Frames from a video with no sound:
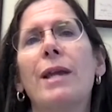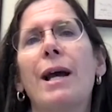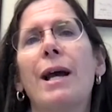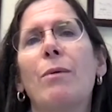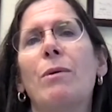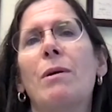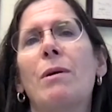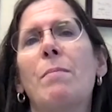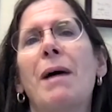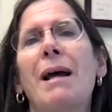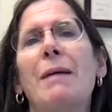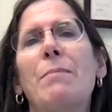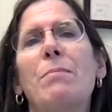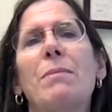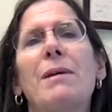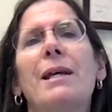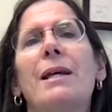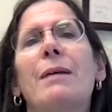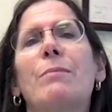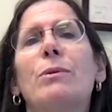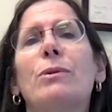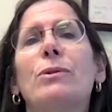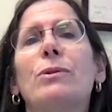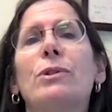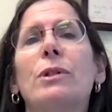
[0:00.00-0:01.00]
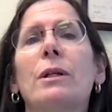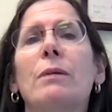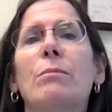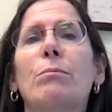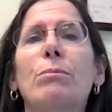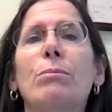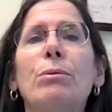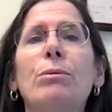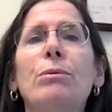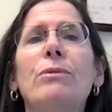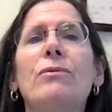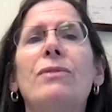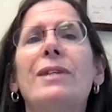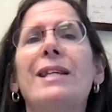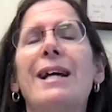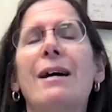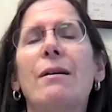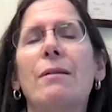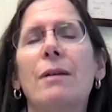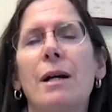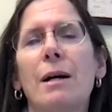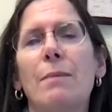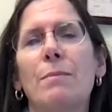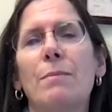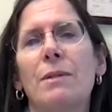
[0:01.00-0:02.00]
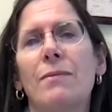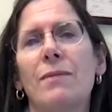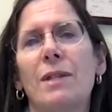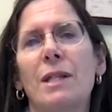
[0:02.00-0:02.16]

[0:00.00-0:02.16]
that we might be able to improve the outcomes